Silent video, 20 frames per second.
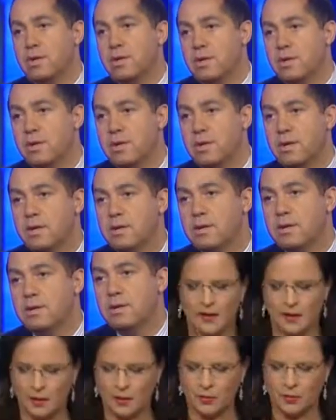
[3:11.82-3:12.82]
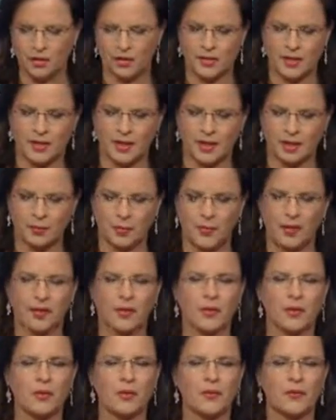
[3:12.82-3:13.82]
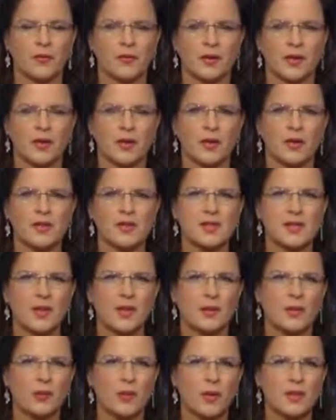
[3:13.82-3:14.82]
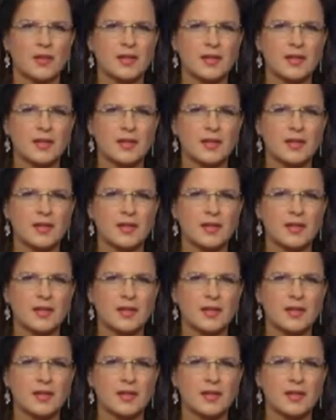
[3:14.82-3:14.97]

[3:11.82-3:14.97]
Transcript: I think, yeah, I hear what you're saying, but the viewer out there is saying, wait a